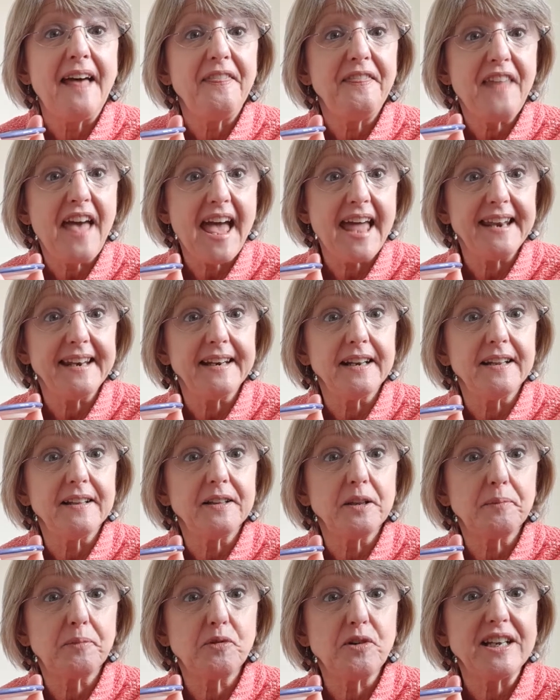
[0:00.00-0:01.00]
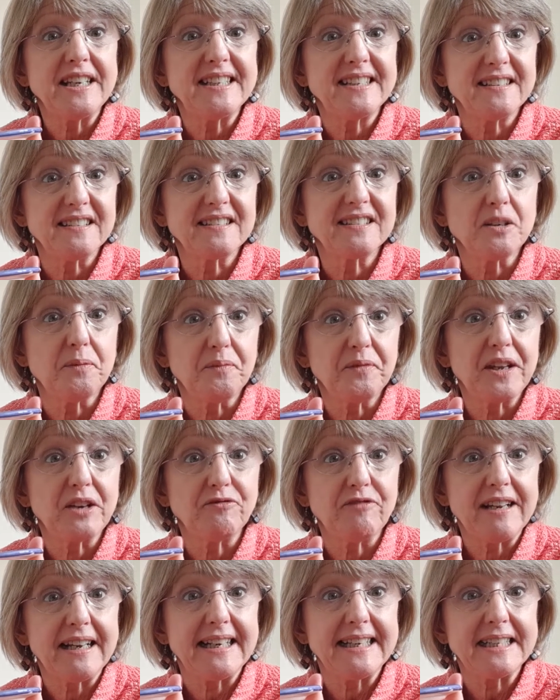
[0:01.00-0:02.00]
Then the priest does something
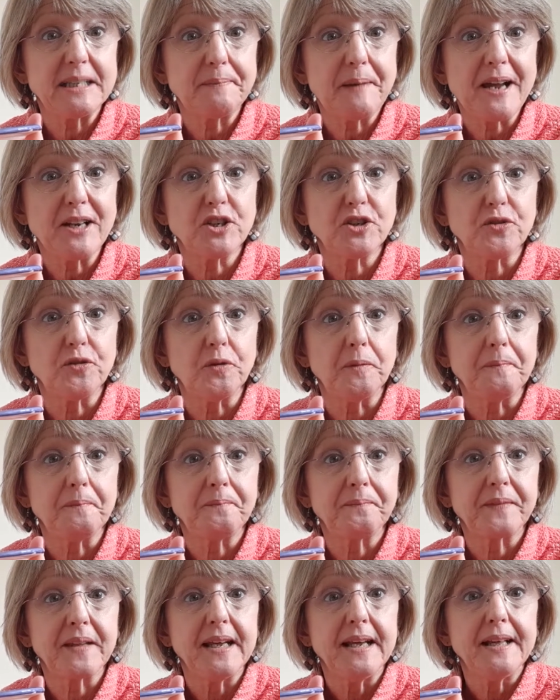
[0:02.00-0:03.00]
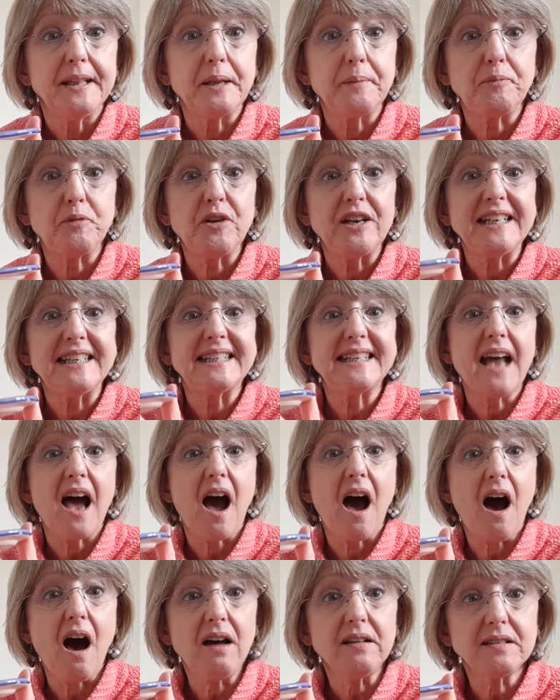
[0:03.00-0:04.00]
really special. The priest
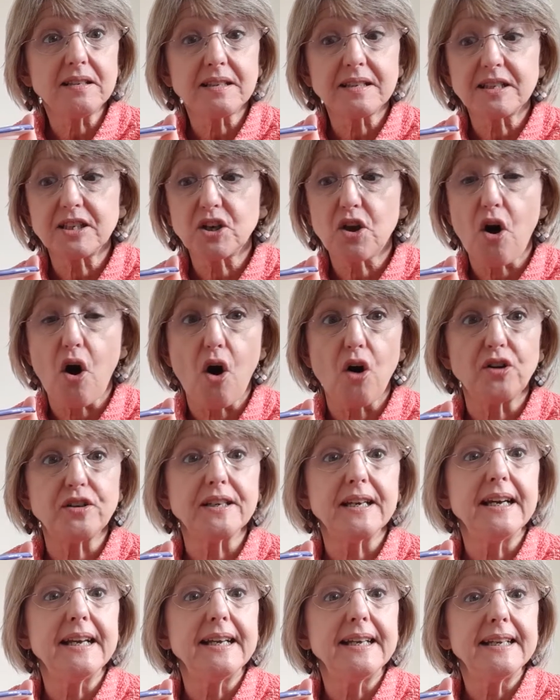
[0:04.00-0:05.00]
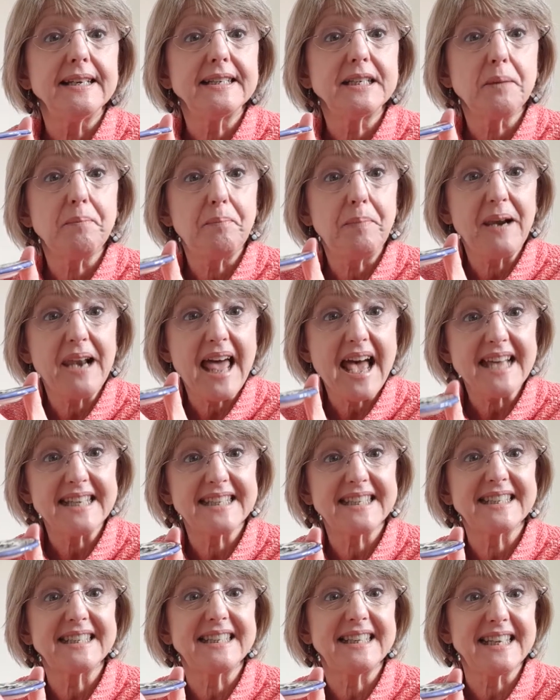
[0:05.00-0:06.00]
asks God to
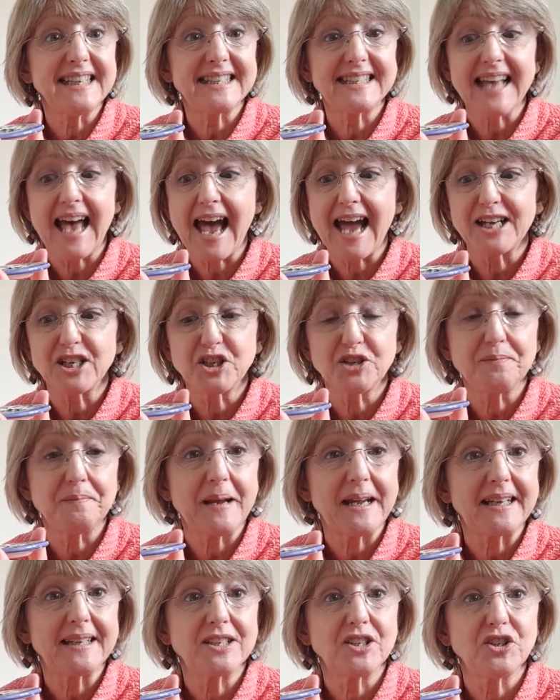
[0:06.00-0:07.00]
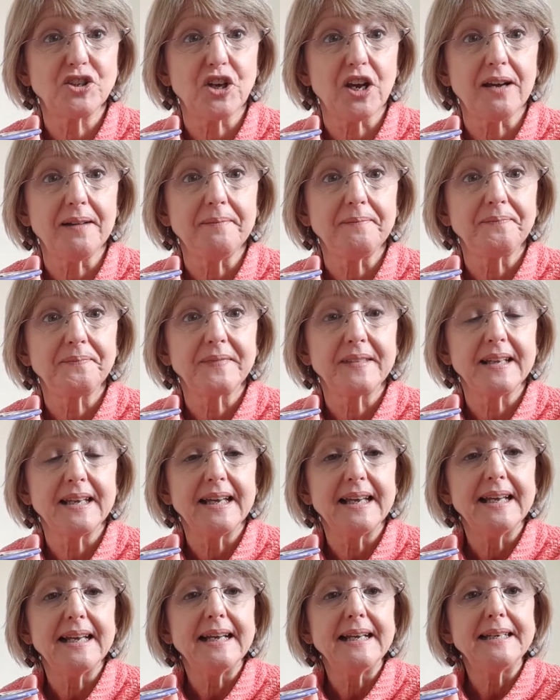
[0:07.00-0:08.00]
bless this ash mixture,
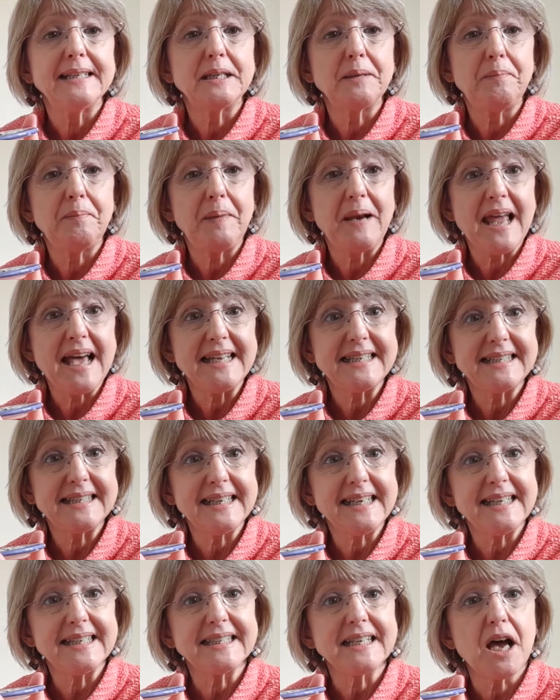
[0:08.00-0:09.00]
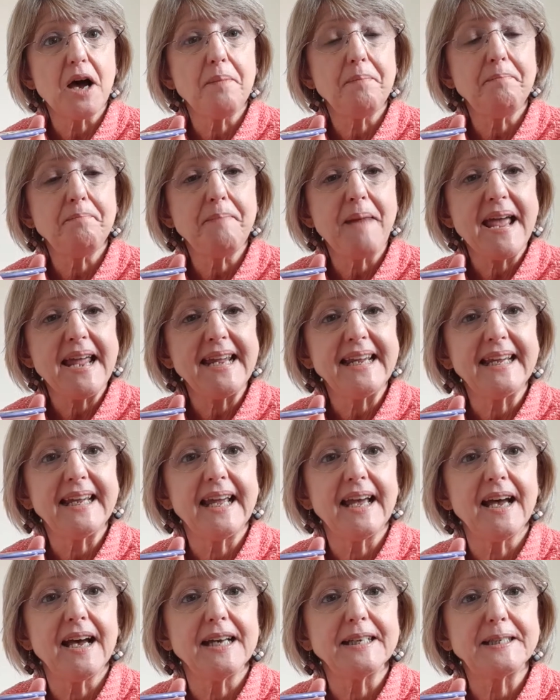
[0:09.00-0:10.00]
to bless it and make
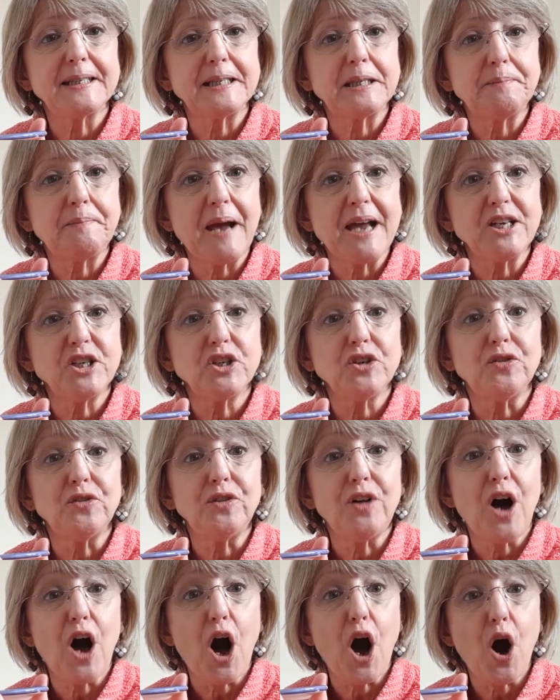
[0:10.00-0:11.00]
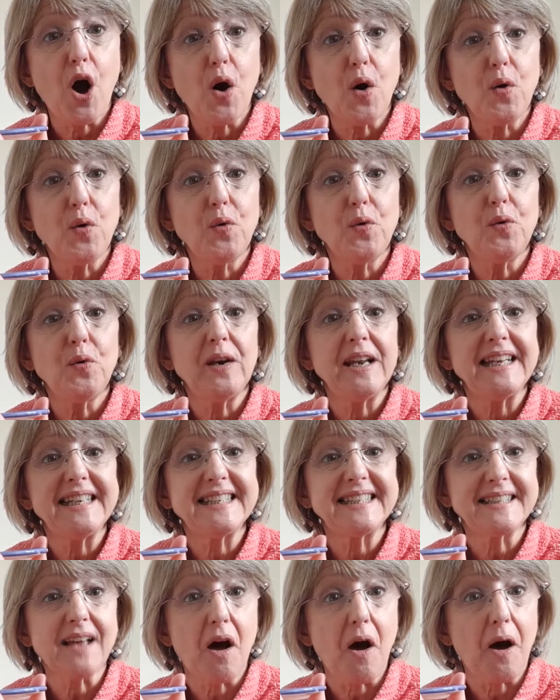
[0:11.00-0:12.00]
it a special holy
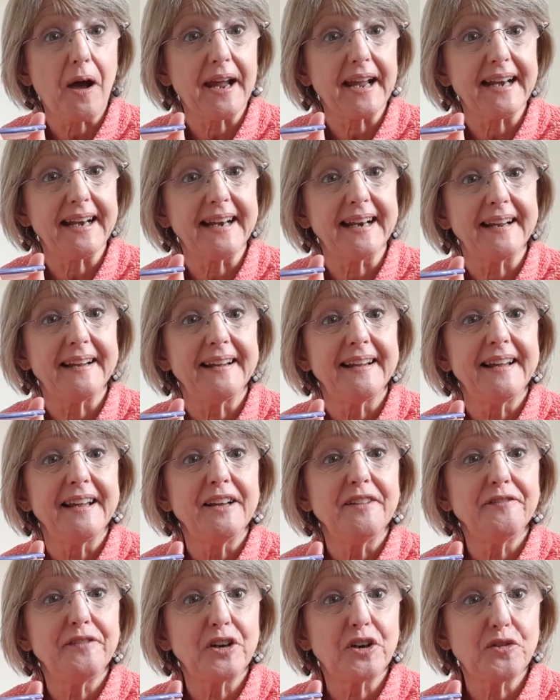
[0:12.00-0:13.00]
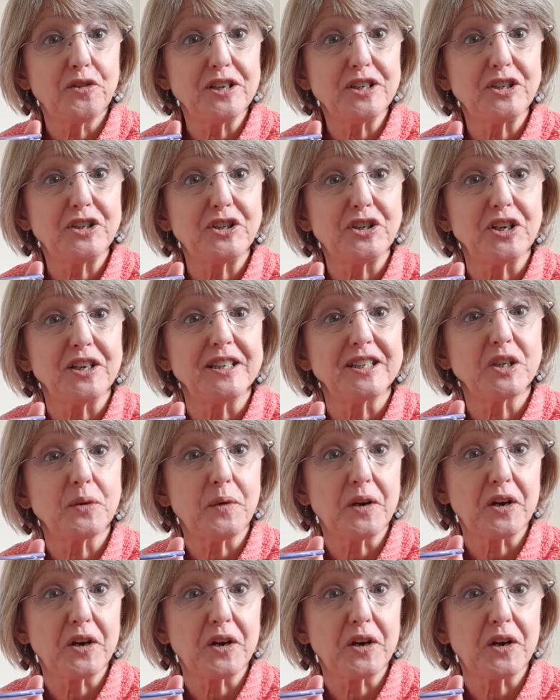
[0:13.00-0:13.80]
sign for Christians who